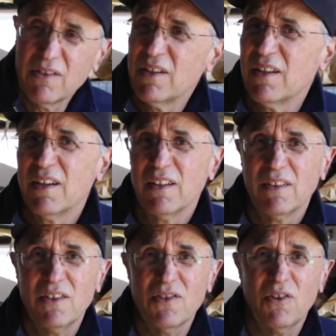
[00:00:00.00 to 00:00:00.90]
this
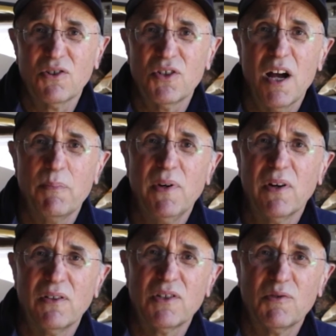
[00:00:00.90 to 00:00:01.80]
little shop
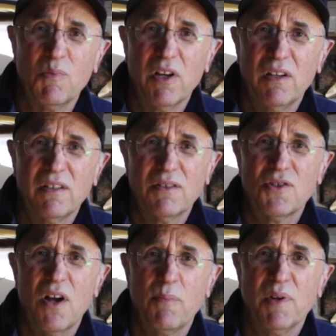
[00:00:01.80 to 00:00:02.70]
here, this is my
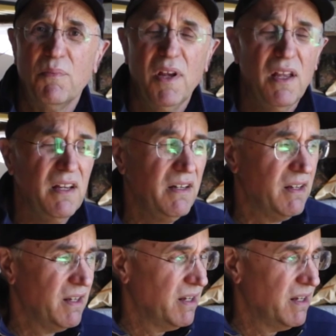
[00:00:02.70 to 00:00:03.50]
shop in Maine,